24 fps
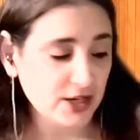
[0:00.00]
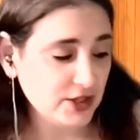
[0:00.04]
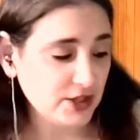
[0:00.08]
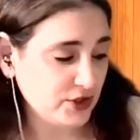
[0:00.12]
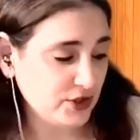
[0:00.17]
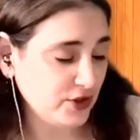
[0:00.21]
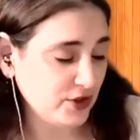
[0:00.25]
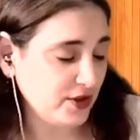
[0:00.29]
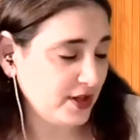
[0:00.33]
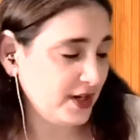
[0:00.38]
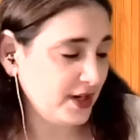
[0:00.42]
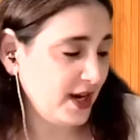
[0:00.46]

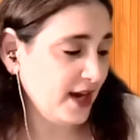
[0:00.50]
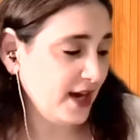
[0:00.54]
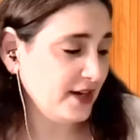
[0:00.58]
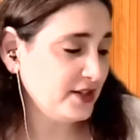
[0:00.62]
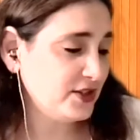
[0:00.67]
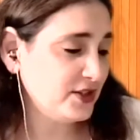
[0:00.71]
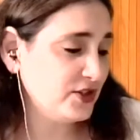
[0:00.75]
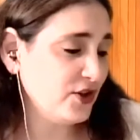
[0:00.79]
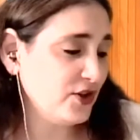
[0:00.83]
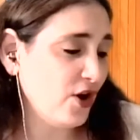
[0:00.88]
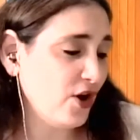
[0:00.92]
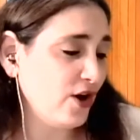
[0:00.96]
So the
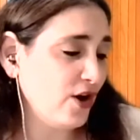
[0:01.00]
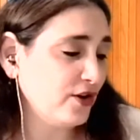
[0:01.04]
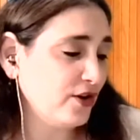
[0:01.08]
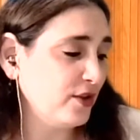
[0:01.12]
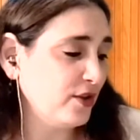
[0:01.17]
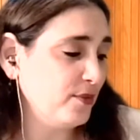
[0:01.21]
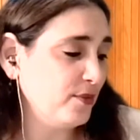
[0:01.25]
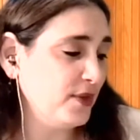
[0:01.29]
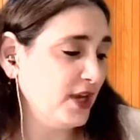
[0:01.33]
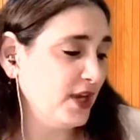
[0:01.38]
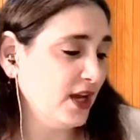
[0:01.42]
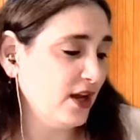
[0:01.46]
next song,
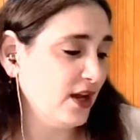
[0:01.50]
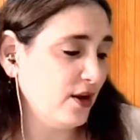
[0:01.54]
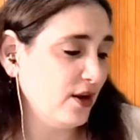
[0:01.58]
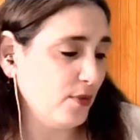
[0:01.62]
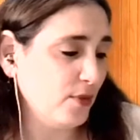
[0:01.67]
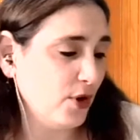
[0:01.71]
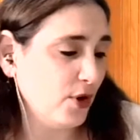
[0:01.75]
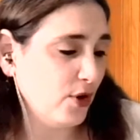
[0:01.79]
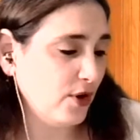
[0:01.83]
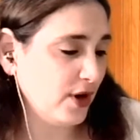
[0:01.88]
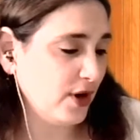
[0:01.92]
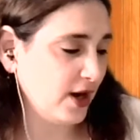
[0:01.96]
the Mi
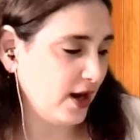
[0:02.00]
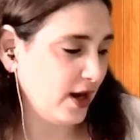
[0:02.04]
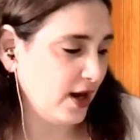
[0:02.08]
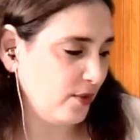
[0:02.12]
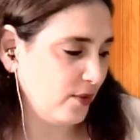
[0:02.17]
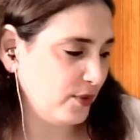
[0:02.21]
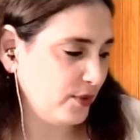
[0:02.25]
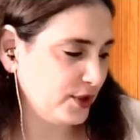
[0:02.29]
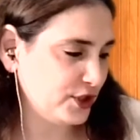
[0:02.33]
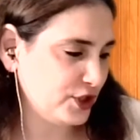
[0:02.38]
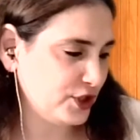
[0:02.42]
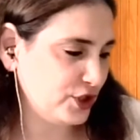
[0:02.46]

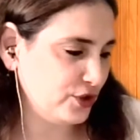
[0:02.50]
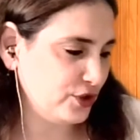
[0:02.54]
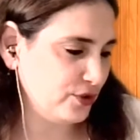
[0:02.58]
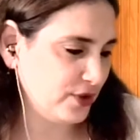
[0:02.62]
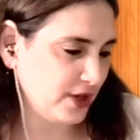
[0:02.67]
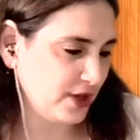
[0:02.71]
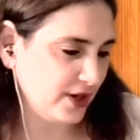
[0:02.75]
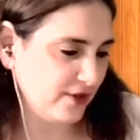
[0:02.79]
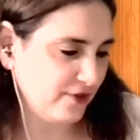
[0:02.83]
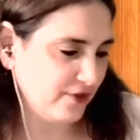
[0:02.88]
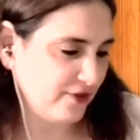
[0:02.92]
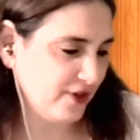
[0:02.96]
Chamocha, which you
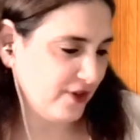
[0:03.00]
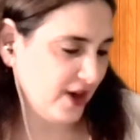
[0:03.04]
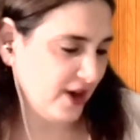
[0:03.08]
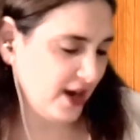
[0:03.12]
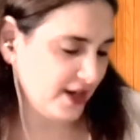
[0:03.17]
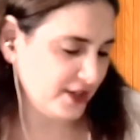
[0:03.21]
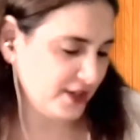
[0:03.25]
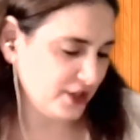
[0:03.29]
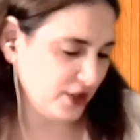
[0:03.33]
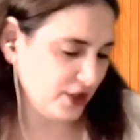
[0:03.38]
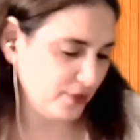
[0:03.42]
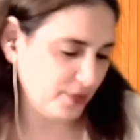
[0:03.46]
can
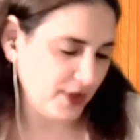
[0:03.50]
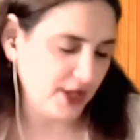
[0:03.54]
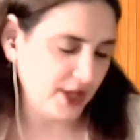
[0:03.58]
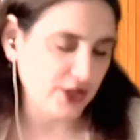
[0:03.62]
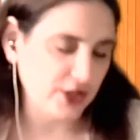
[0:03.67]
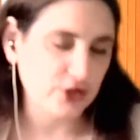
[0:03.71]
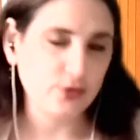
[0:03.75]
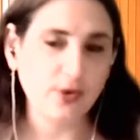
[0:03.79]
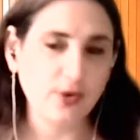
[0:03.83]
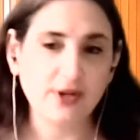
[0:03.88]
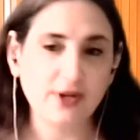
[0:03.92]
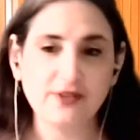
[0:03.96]
find on
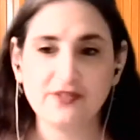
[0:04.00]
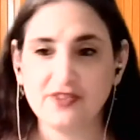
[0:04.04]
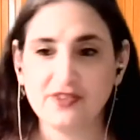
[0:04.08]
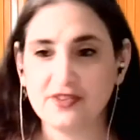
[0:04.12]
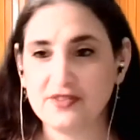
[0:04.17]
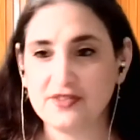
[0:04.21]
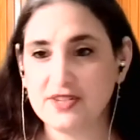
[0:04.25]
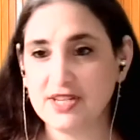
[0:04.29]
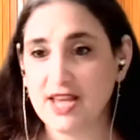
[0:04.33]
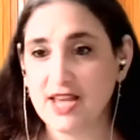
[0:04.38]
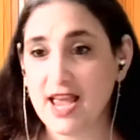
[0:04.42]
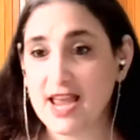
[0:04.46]
page
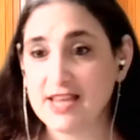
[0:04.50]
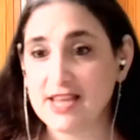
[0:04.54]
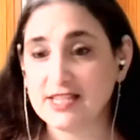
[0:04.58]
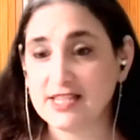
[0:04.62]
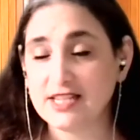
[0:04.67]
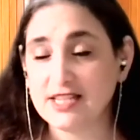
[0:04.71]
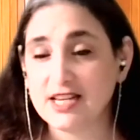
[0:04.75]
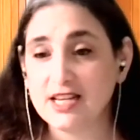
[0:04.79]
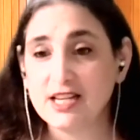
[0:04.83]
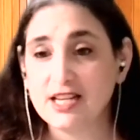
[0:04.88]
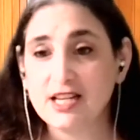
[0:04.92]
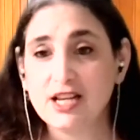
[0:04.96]
158,